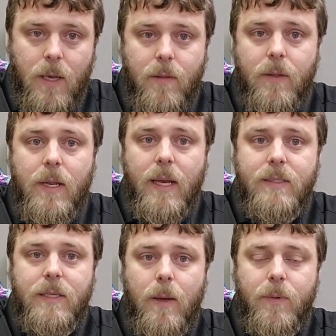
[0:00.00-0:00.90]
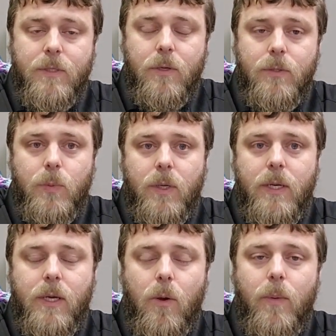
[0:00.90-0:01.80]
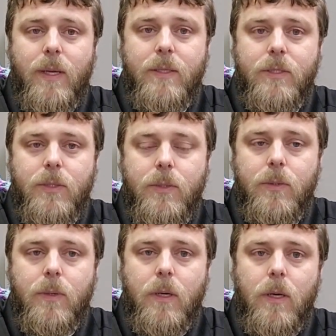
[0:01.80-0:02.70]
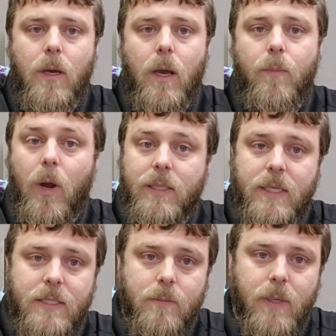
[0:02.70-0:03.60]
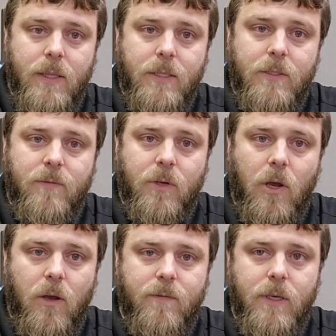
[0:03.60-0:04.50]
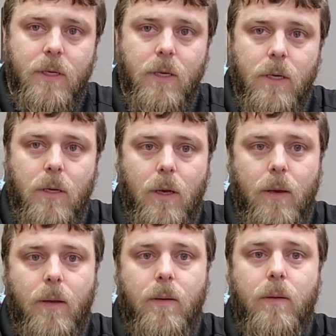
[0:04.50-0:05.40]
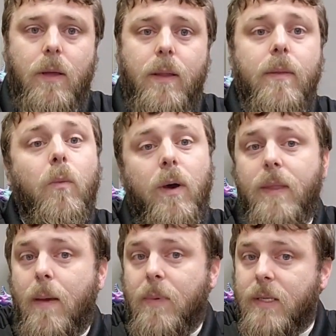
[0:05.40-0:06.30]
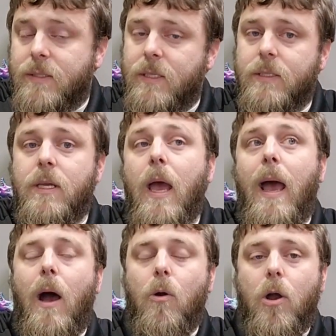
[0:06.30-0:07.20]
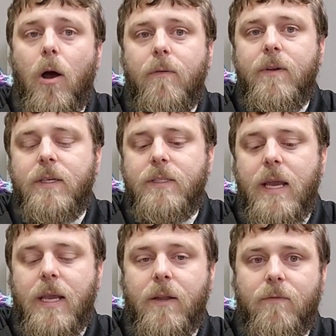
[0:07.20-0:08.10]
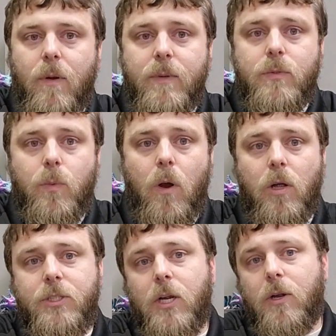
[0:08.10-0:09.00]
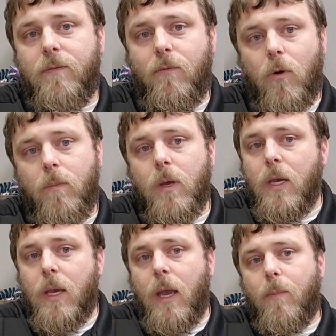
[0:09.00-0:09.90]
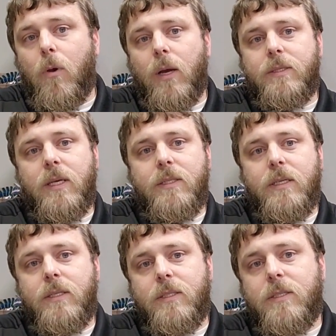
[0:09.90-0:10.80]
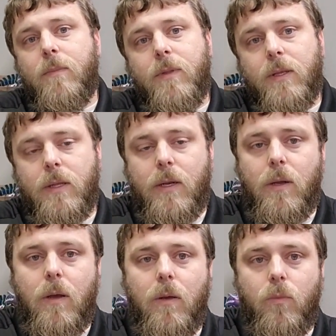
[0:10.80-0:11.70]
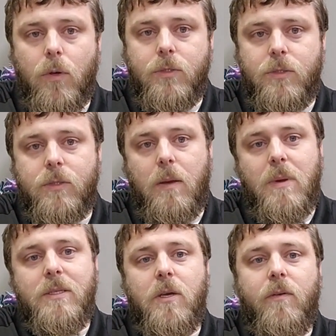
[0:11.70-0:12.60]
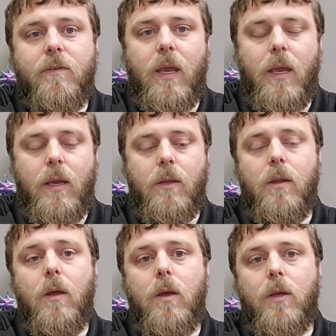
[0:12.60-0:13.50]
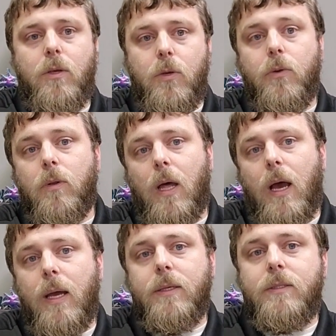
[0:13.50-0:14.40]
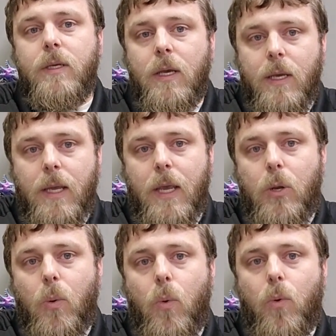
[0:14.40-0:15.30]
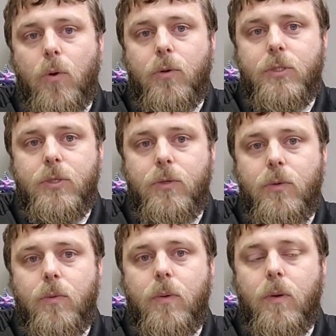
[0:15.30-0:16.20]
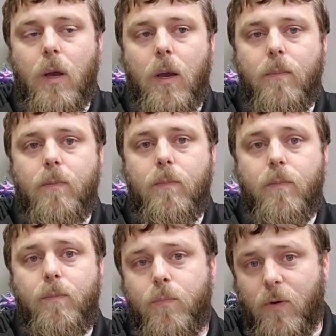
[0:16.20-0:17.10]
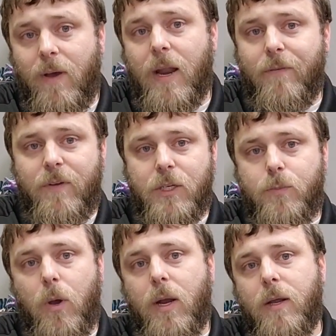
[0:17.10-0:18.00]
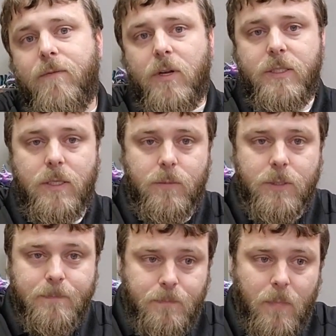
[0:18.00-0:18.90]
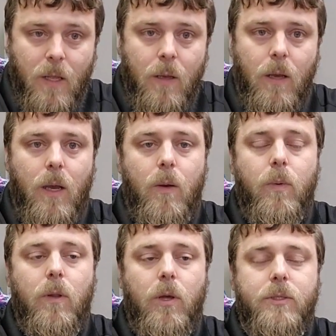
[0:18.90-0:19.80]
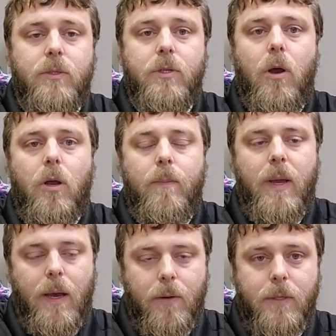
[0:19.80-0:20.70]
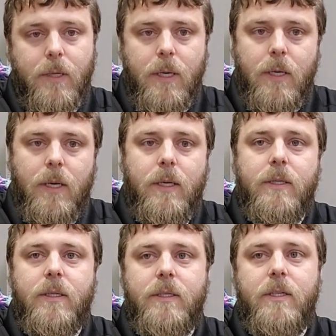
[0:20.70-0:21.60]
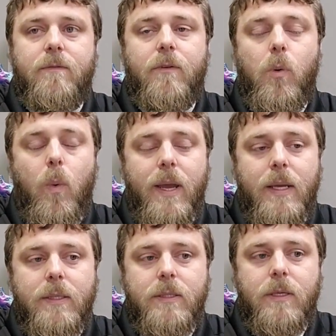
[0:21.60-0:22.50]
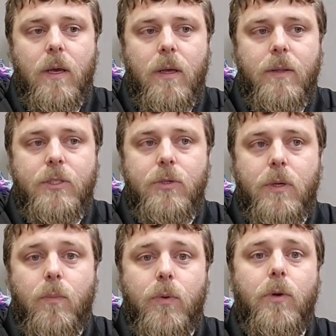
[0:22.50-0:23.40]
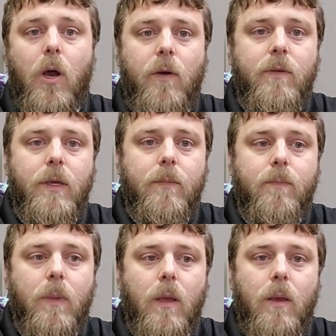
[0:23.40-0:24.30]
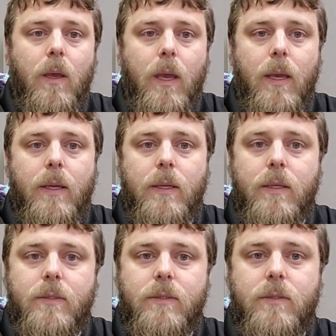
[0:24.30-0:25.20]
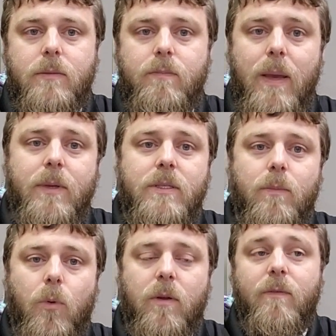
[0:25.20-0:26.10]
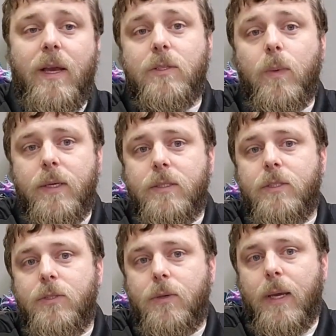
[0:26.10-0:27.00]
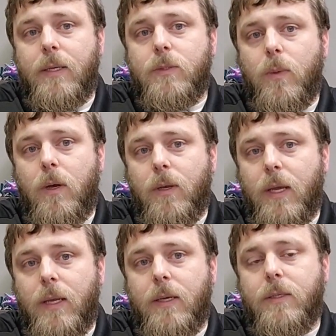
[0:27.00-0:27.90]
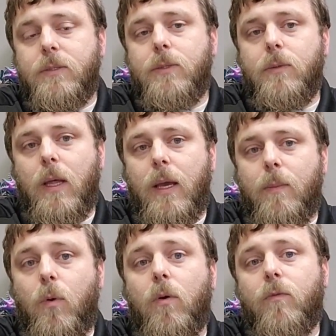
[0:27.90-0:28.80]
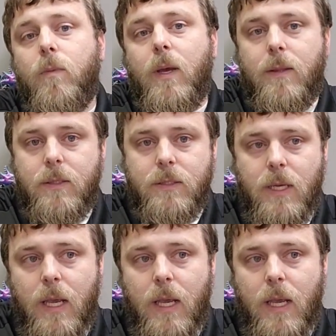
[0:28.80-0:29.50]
In the next episodes, we're going to go into processing methods for coffee, and what that means is how coffee is taken from its raw cherry form and processed into something that roasters like myself can utilize in order to provide a finished product for consumption. We'll also talk about the different ways that you can brew coffee, and maybe some more advanced ways that you can as well, getting into like pour over methods